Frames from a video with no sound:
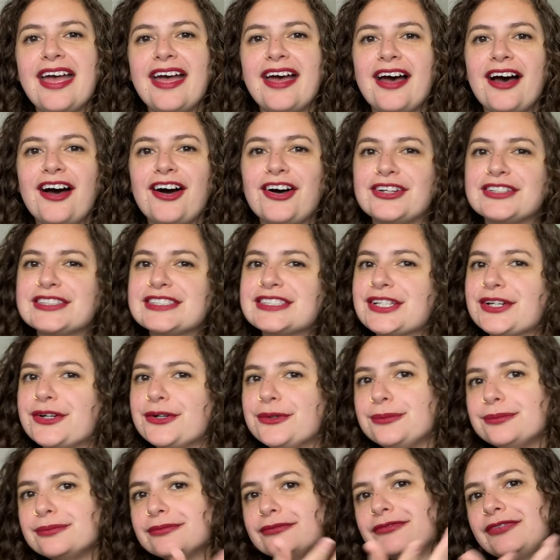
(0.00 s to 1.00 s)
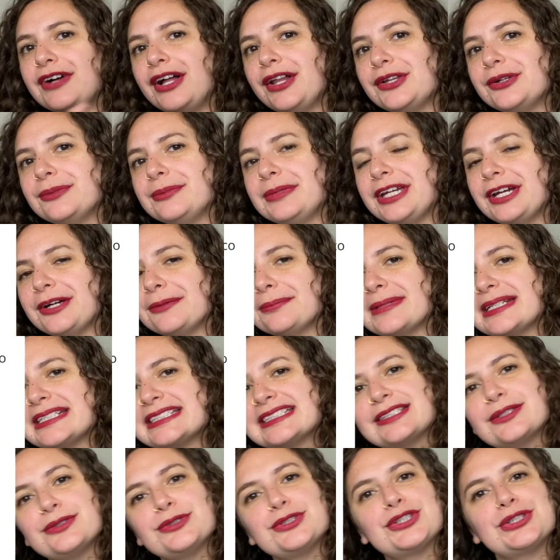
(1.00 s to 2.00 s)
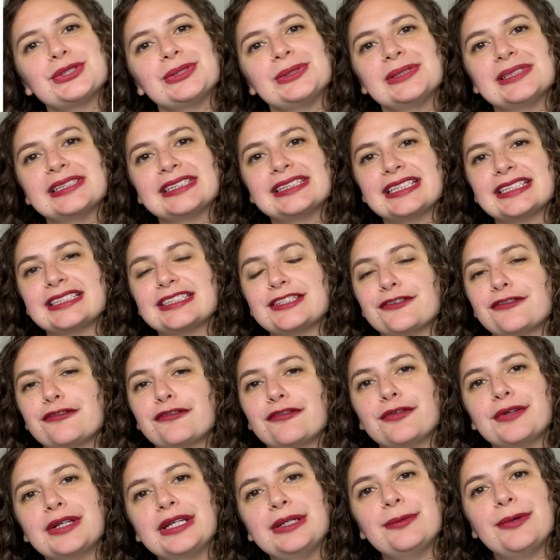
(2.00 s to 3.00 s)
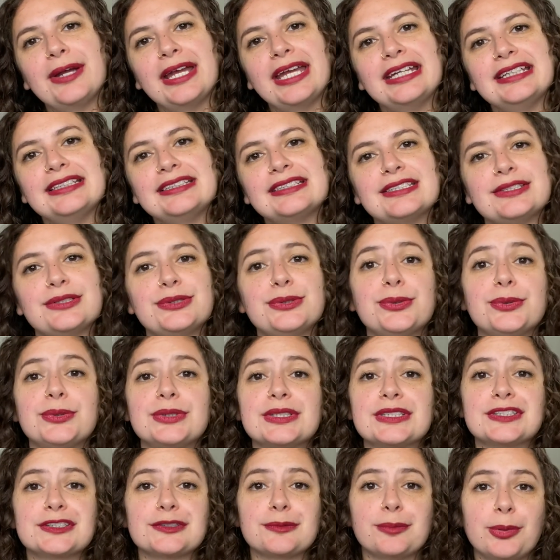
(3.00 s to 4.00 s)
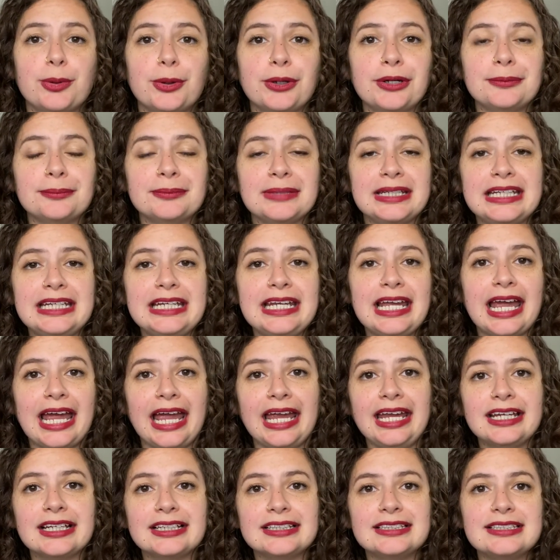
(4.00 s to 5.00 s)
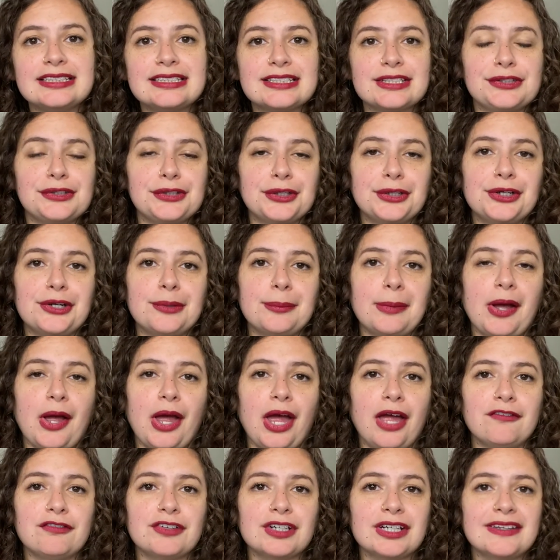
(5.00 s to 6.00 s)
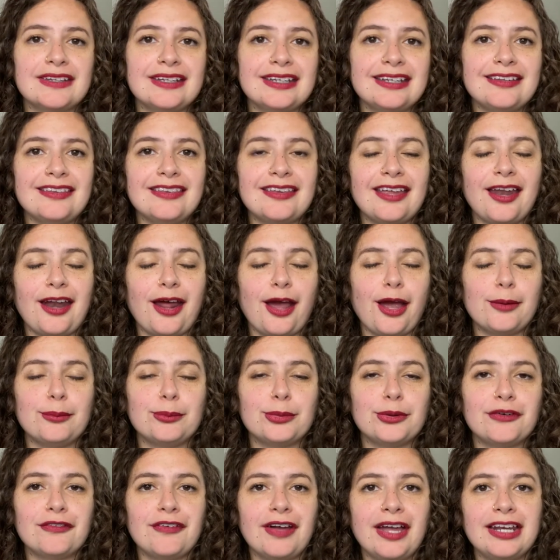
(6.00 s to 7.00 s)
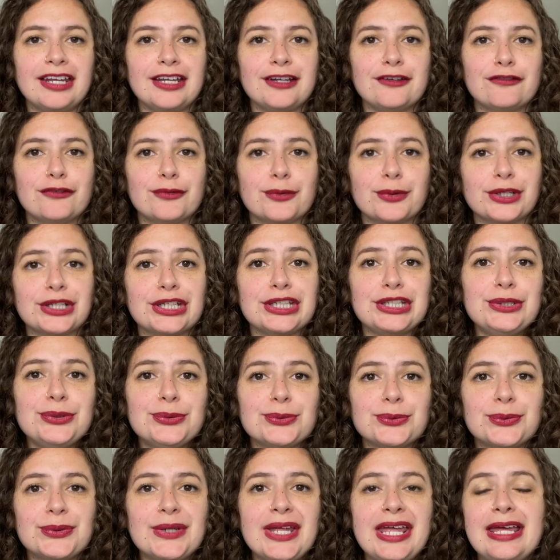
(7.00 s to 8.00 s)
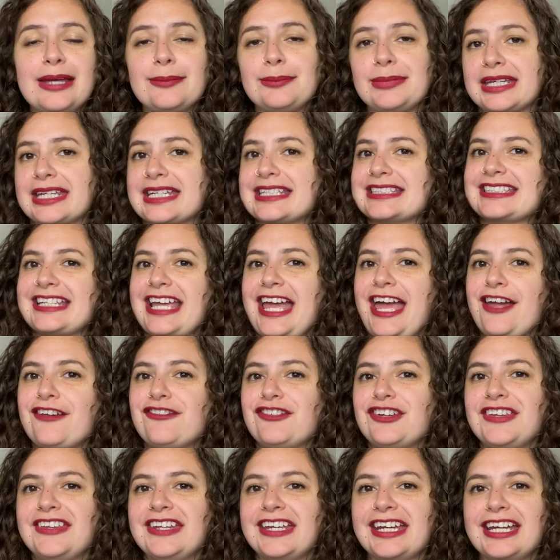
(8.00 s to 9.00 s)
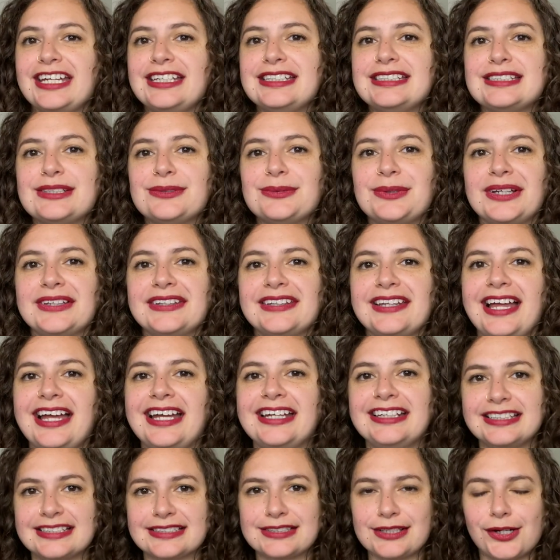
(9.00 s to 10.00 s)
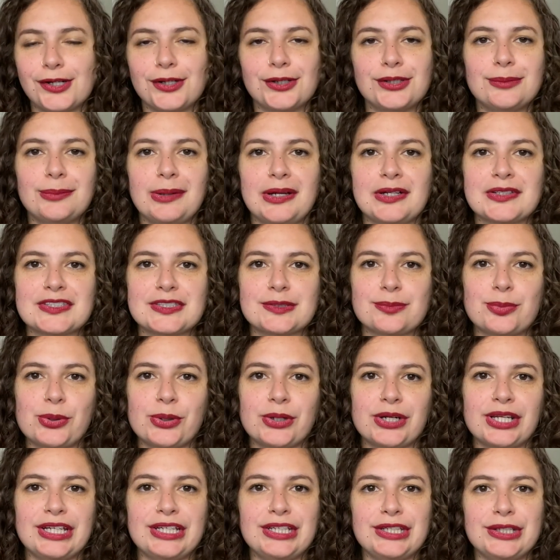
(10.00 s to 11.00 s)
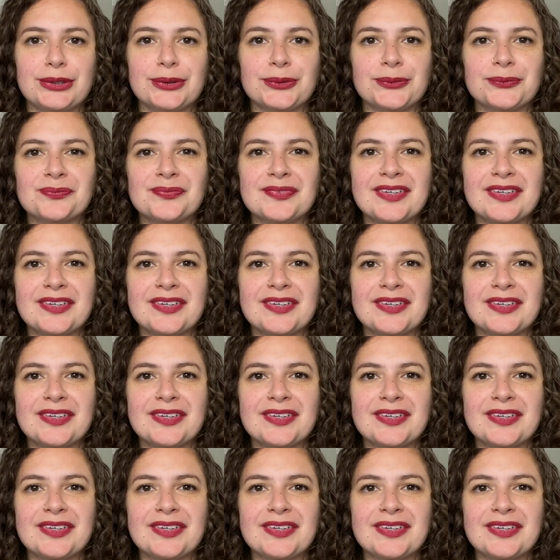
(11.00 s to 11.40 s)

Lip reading: Also, follow me on my socials. That's a free way to support me and to learn about everything that I'm providing for you, because everything I do online is all about supporting you.